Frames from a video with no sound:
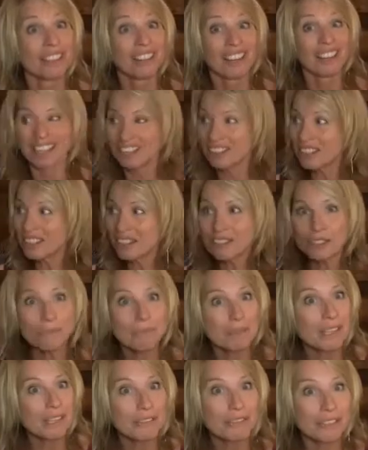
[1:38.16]
I don't have to
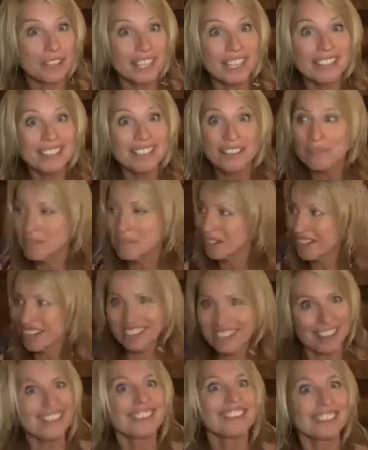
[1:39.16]
be a victim, or
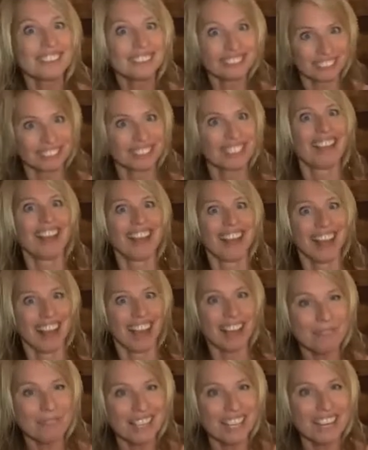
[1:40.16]
I just
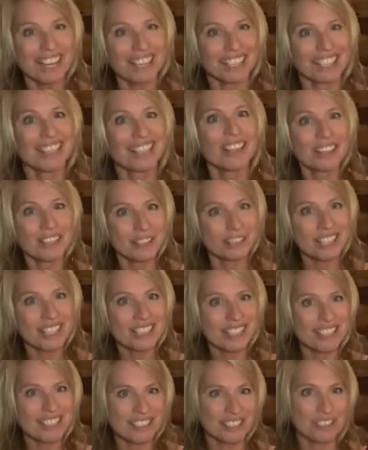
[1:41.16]
I'm there. So this
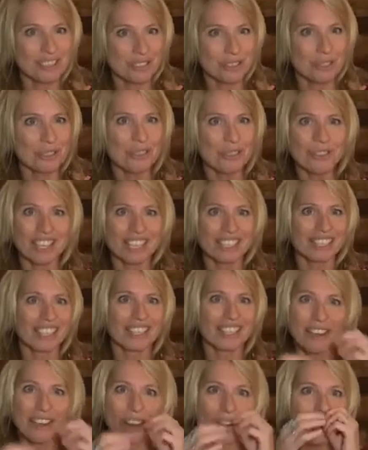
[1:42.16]
is the school,
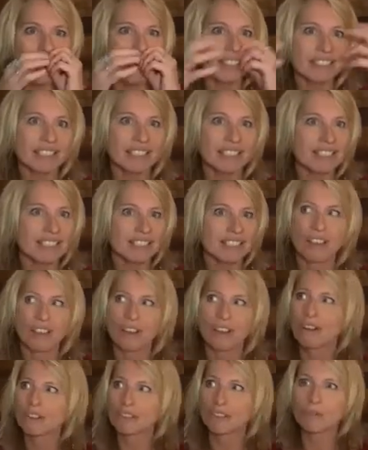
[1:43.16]
and Ohad is
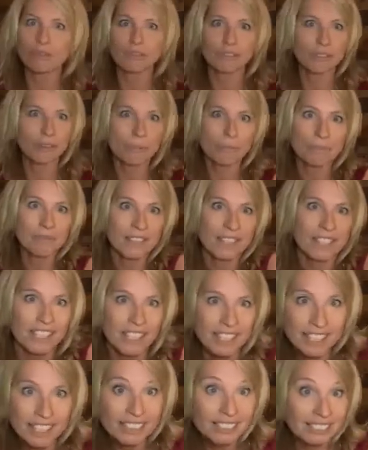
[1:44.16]
from
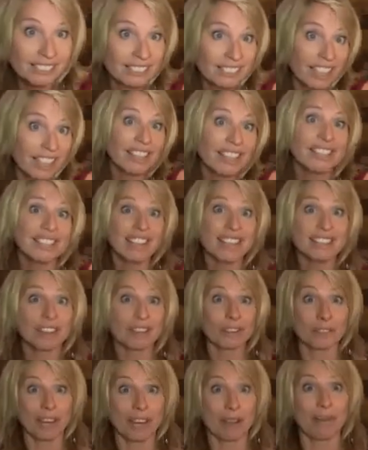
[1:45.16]
he started as a
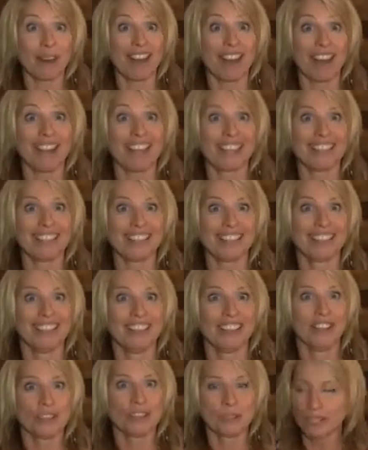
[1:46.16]
rabbi.
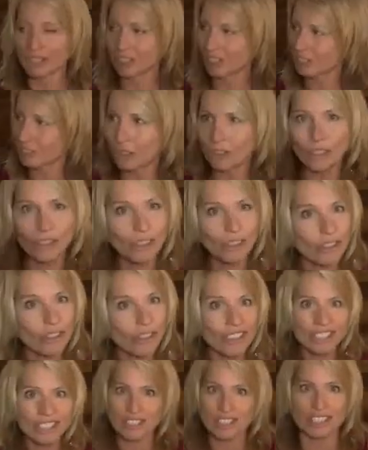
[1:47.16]
So he got all
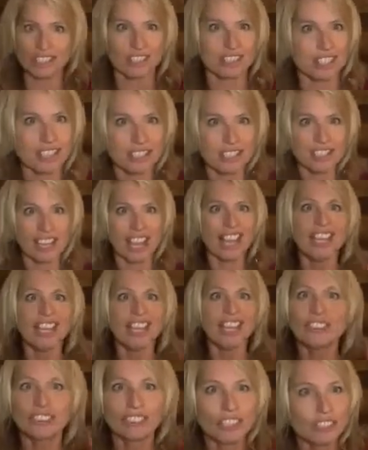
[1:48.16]
this
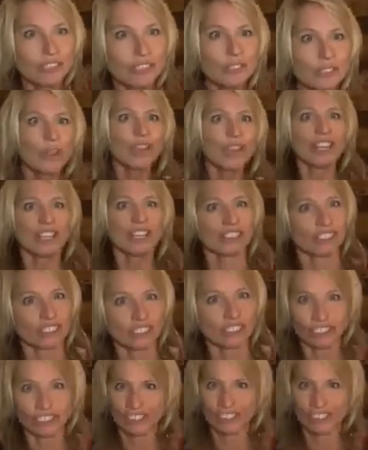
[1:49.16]
ancient knowledge.